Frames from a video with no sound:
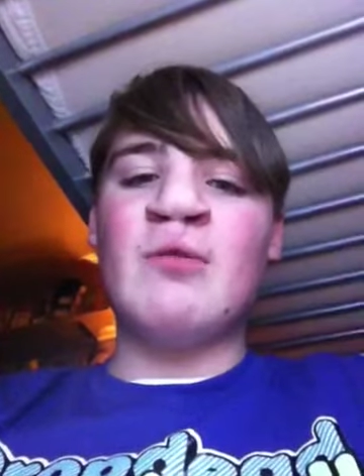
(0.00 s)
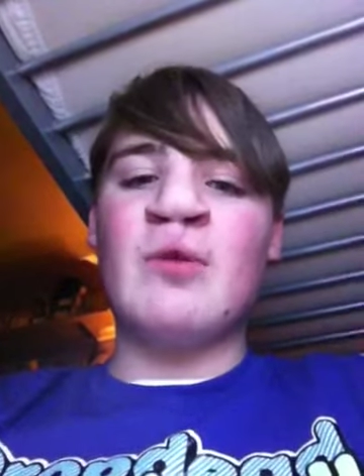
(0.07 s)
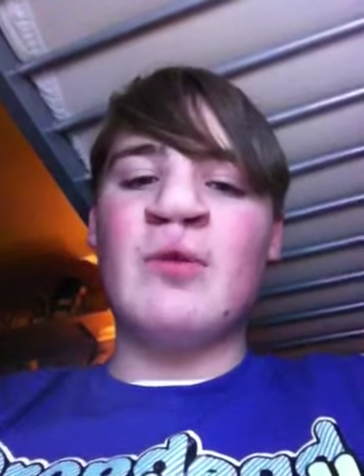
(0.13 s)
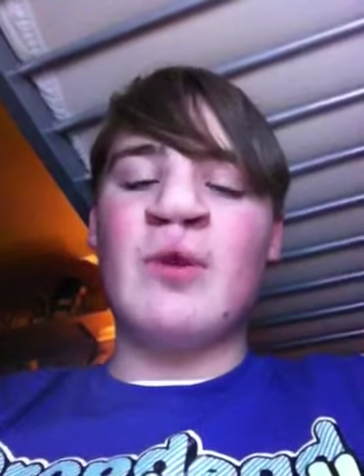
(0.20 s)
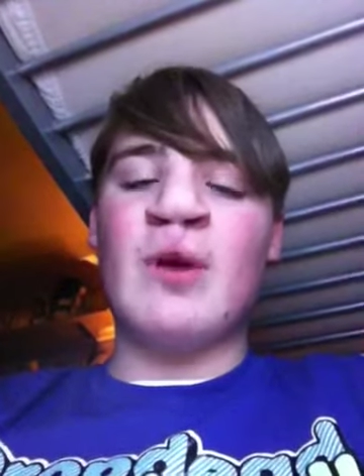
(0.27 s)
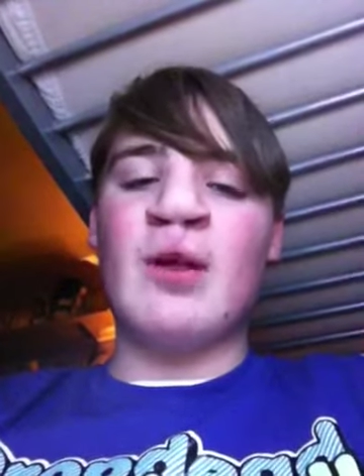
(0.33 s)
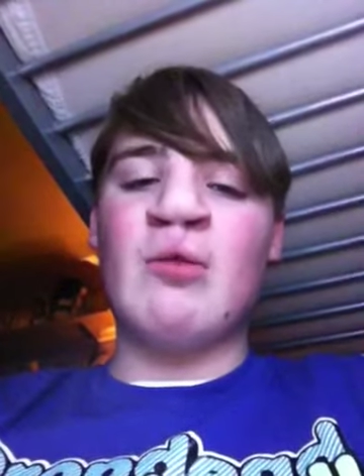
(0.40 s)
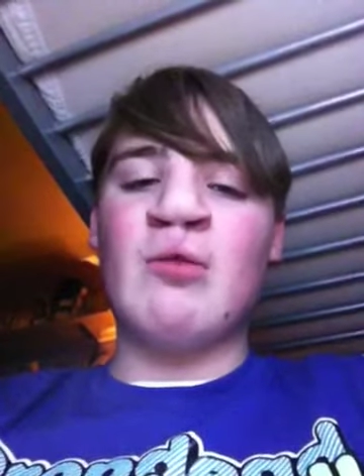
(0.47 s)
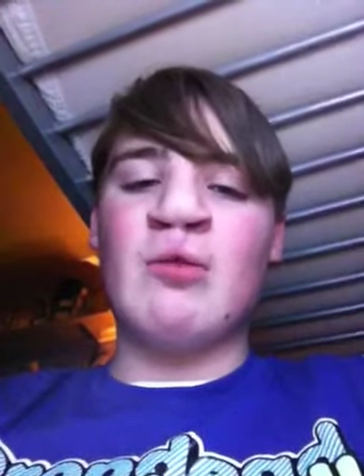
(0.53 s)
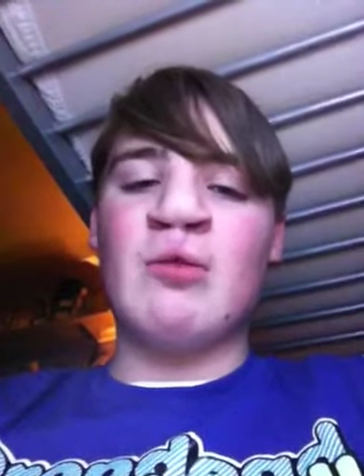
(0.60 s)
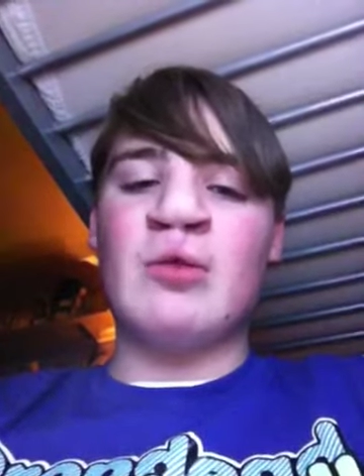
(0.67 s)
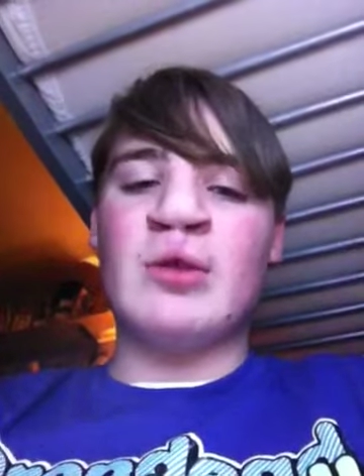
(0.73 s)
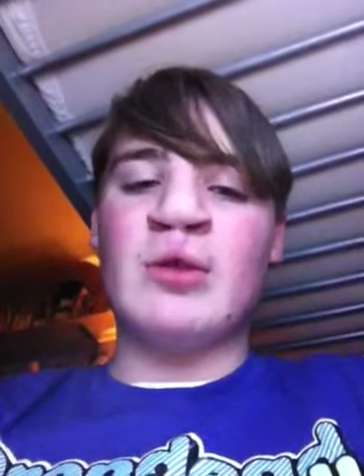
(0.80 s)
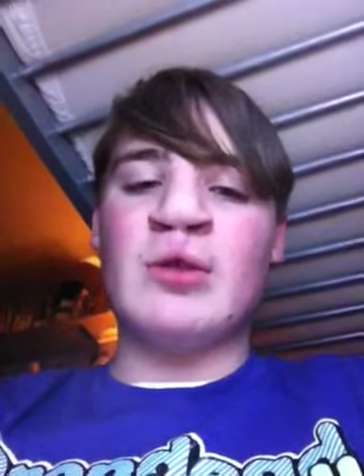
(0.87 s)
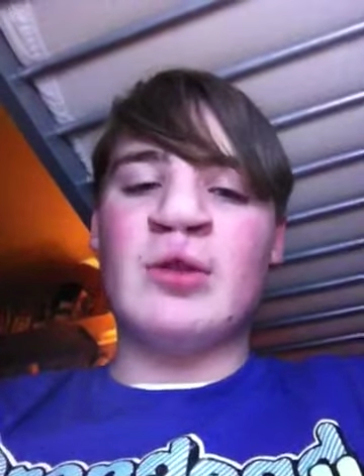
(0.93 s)
and that's
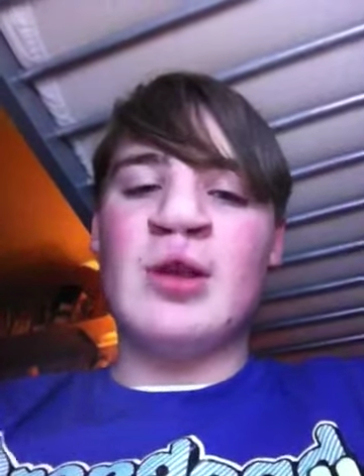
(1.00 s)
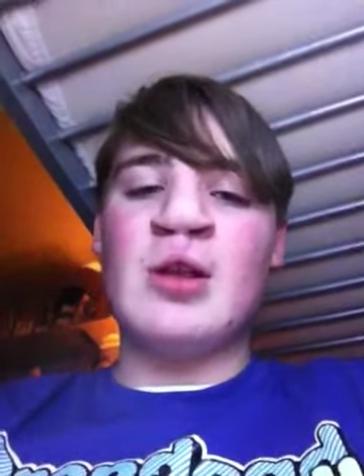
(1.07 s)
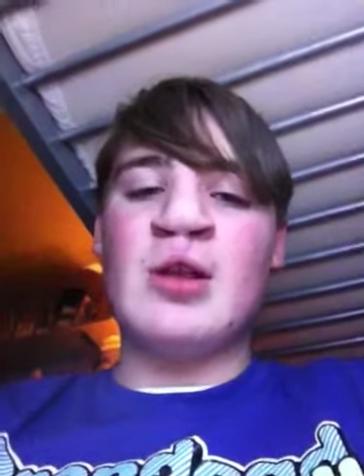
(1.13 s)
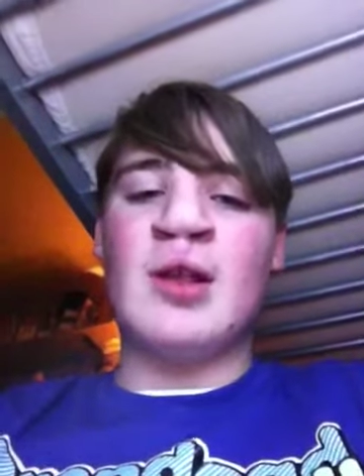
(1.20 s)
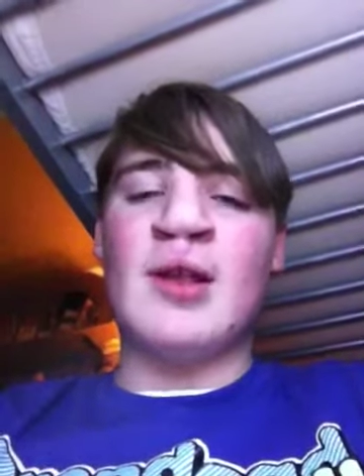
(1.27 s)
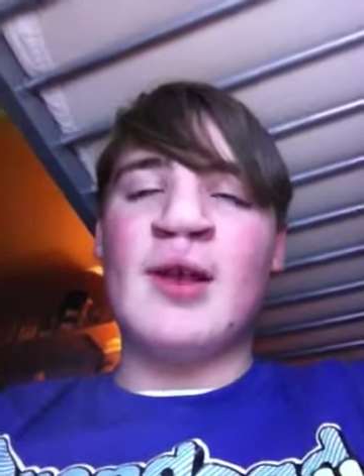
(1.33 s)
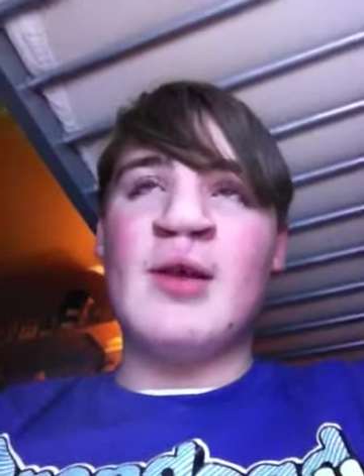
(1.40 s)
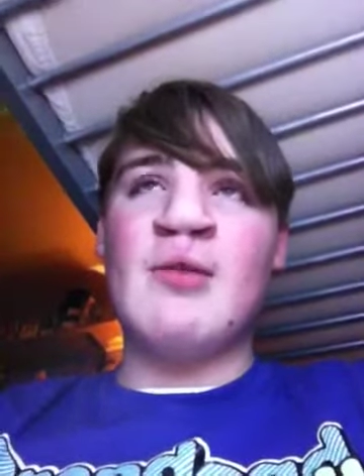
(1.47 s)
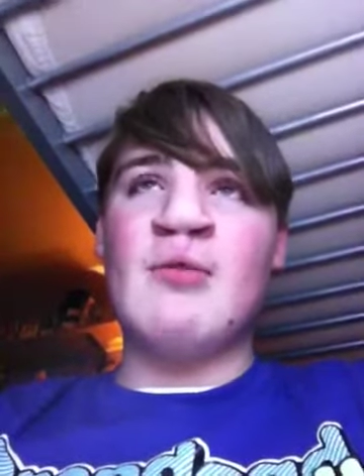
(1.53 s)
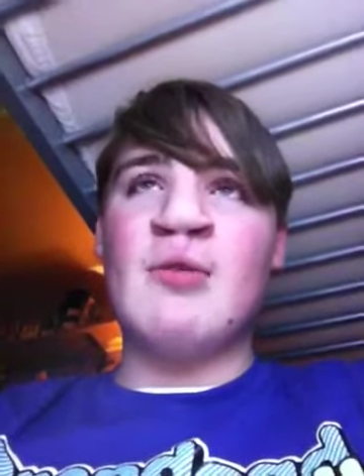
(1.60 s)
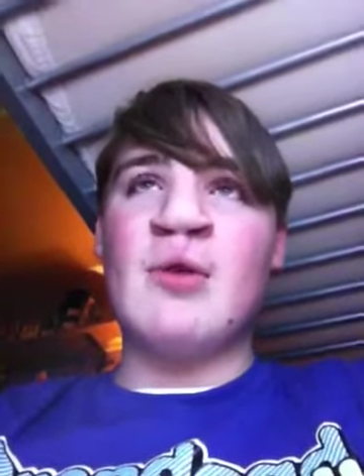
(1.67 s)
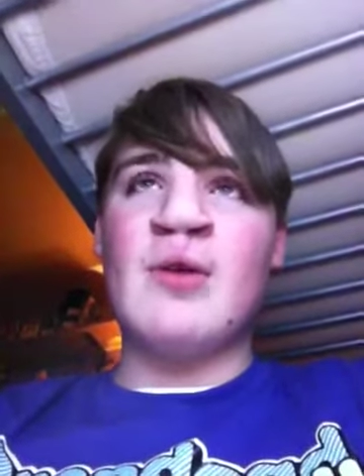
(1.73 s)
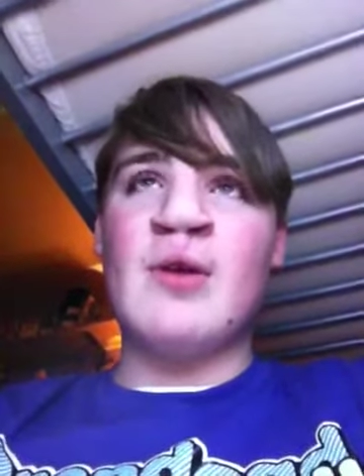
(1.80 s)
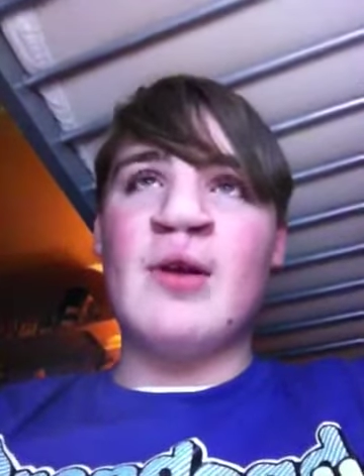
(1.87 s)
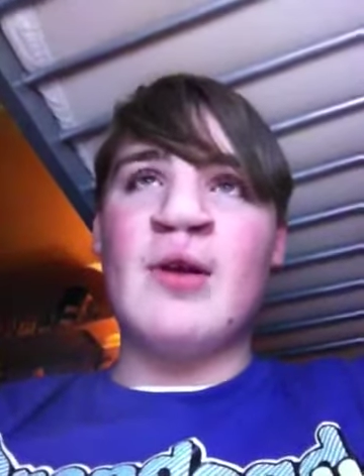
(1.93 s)
all I need to say,
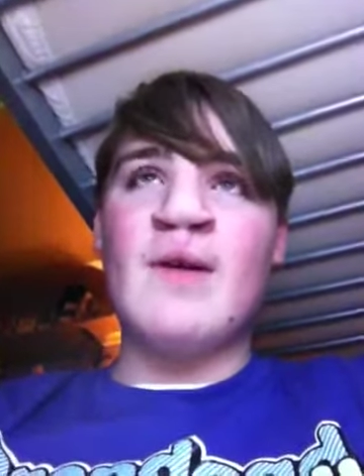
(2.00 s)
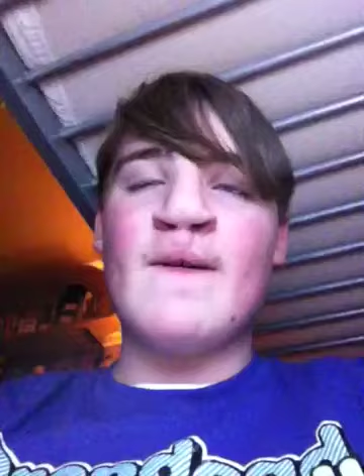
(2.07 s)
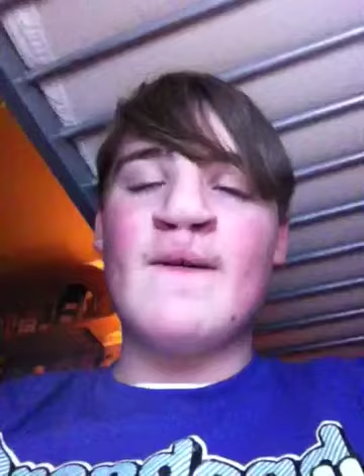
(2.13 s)
really.